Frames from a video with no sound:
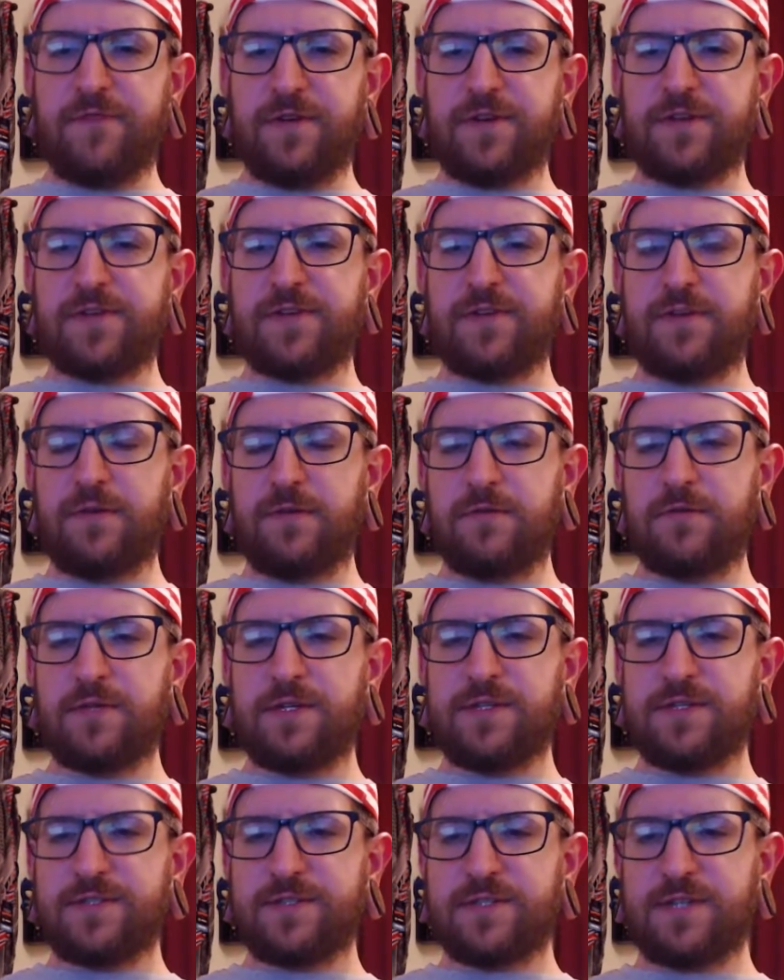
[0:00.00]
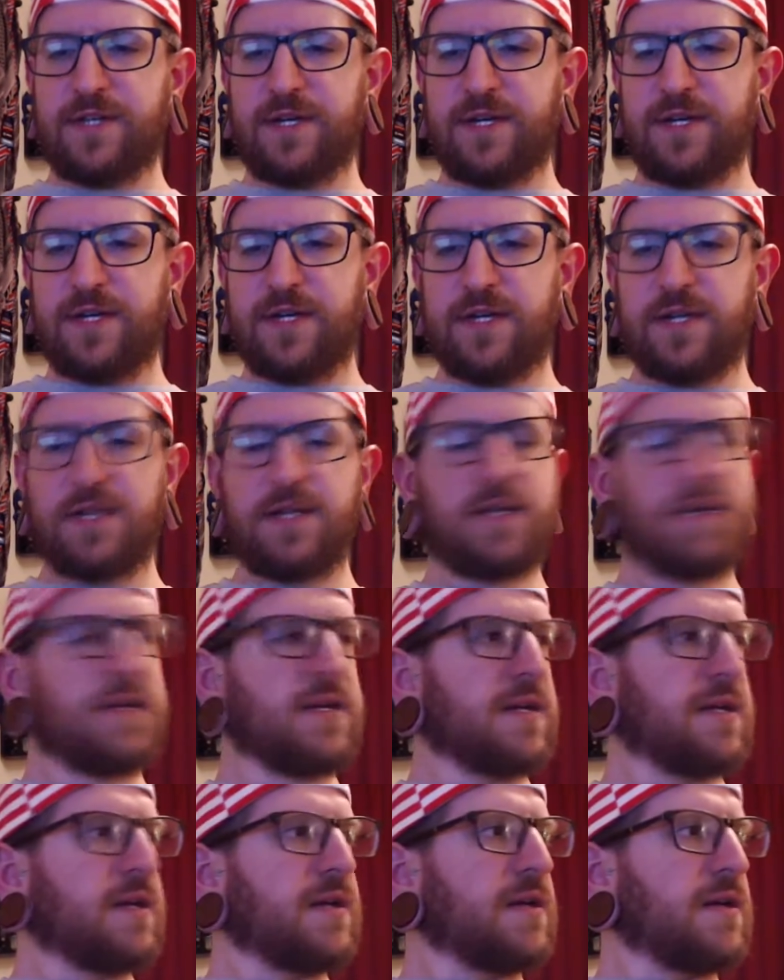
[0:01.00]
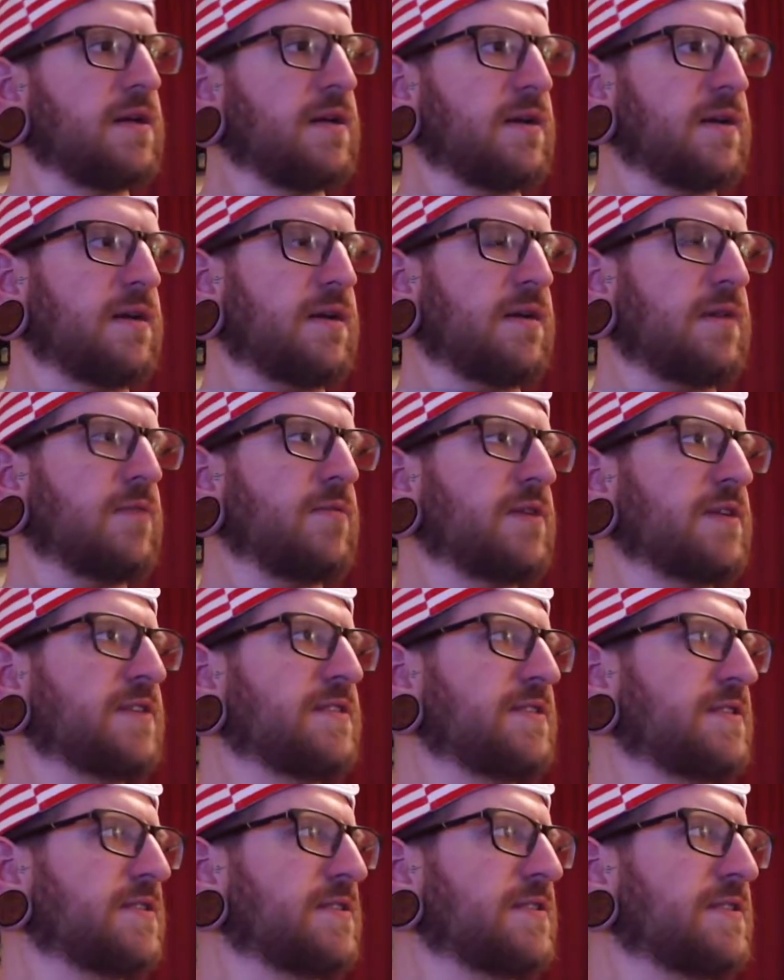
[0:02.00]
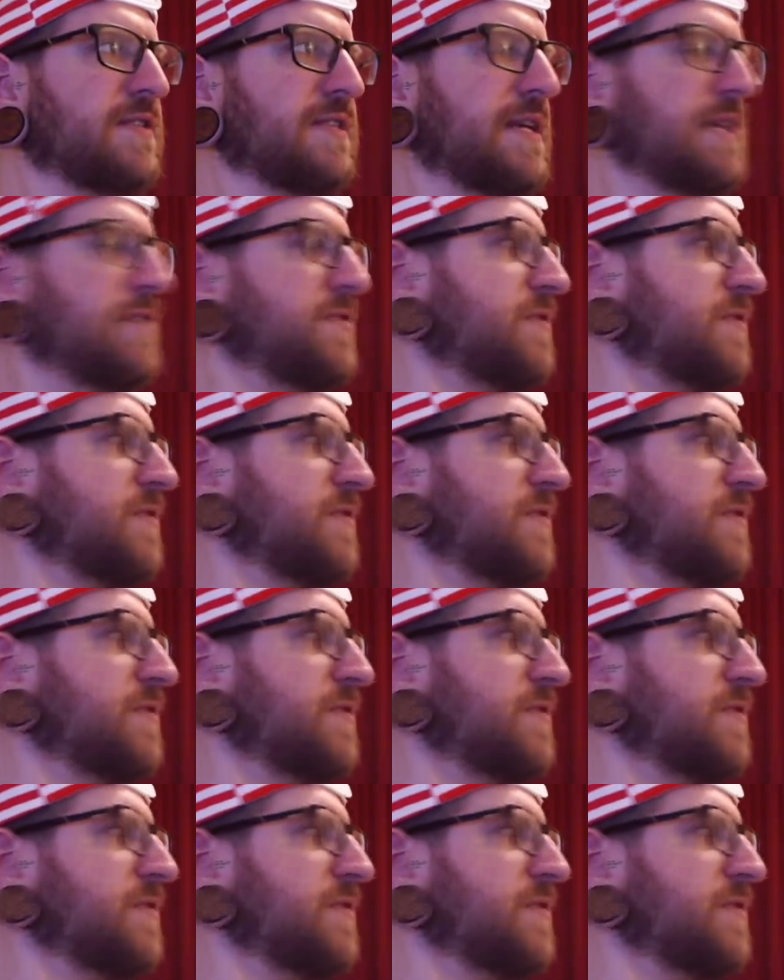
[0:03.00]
too, because what is it? The